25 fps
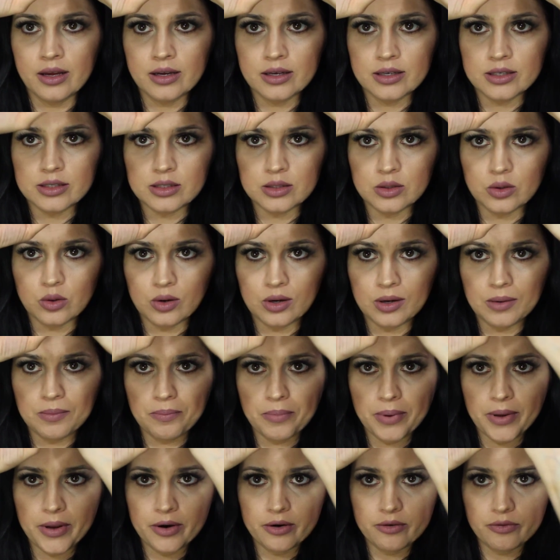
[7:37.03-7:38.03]
So
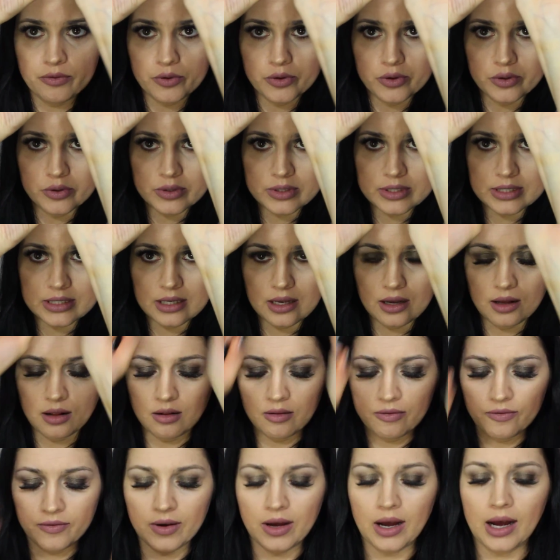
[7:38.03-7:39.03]
compare for
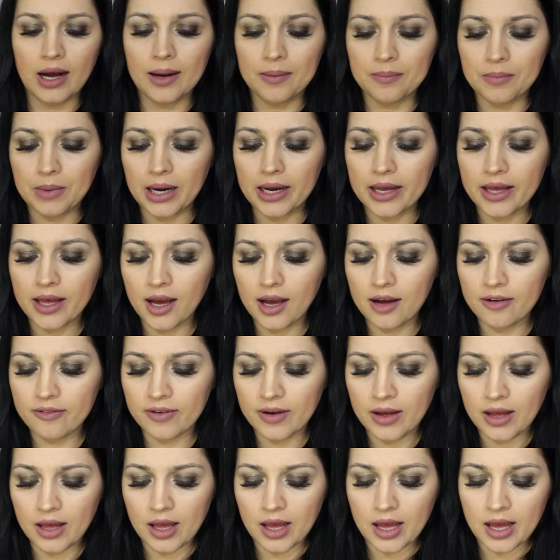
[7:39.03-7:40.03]
yourself. I have
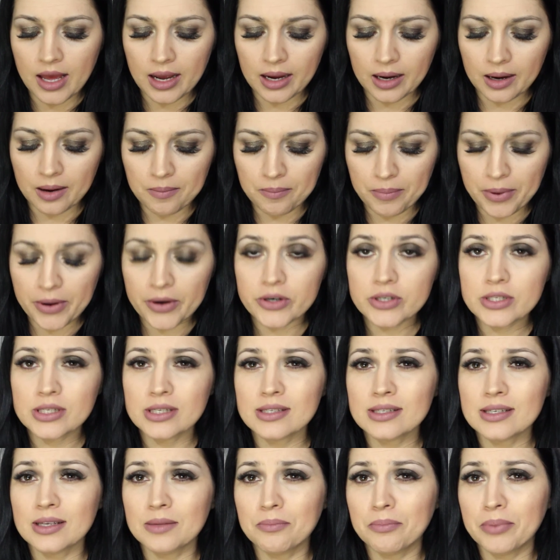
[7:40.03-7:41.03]

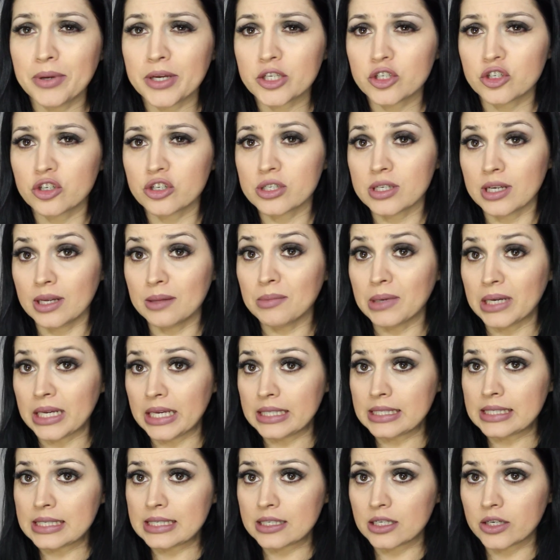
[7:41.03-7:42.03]
comparisons and pictures on my
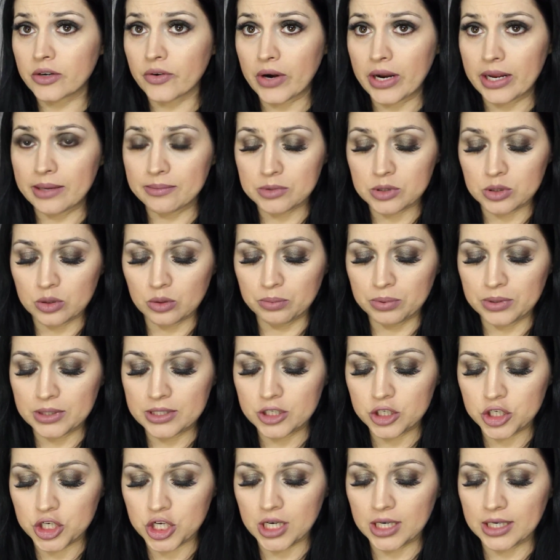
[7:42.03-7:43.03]
Instagram, so
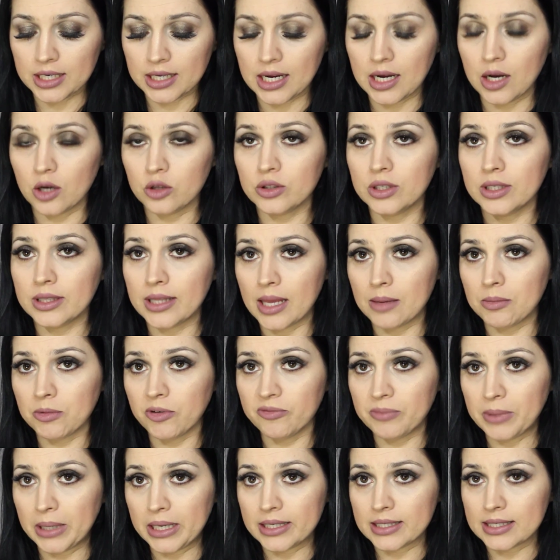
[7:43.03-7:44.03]
please check it out. The name
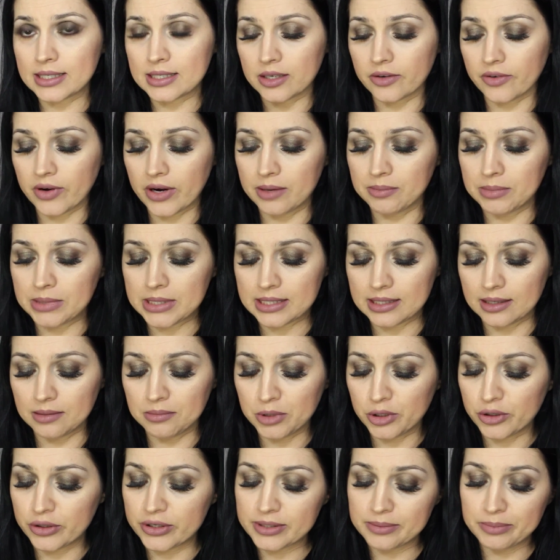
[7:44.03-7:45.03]
of my Instagram is
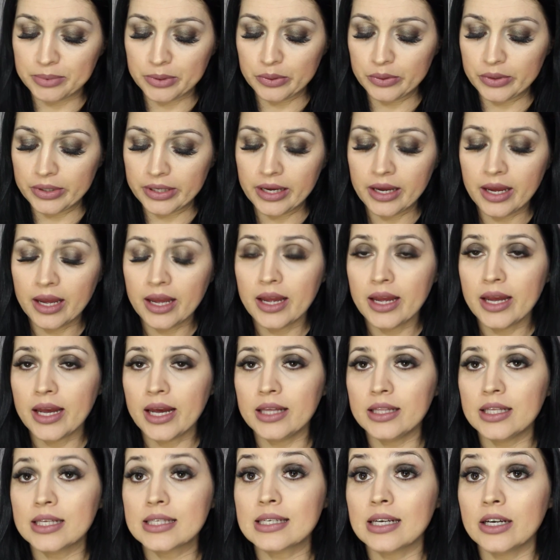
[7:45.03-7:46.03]
Ameeras Beauty,
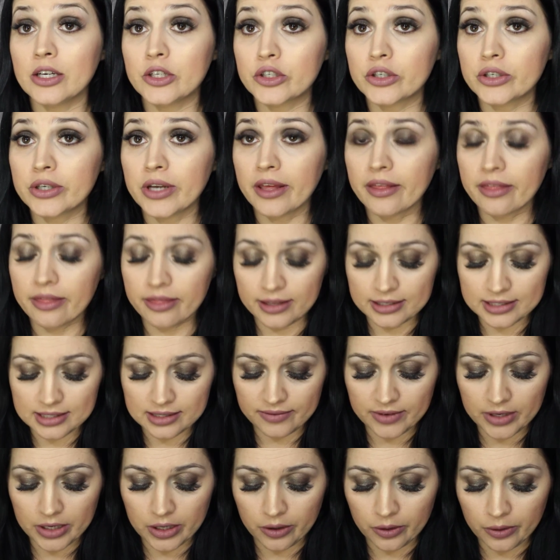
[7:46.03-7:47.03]
and it's underneath this
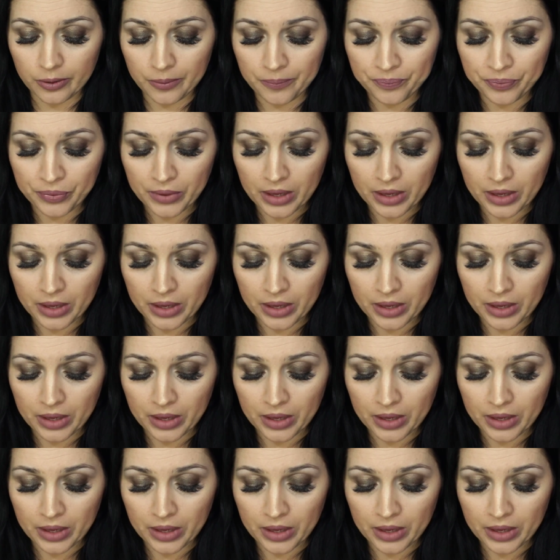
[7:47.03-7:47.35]
video.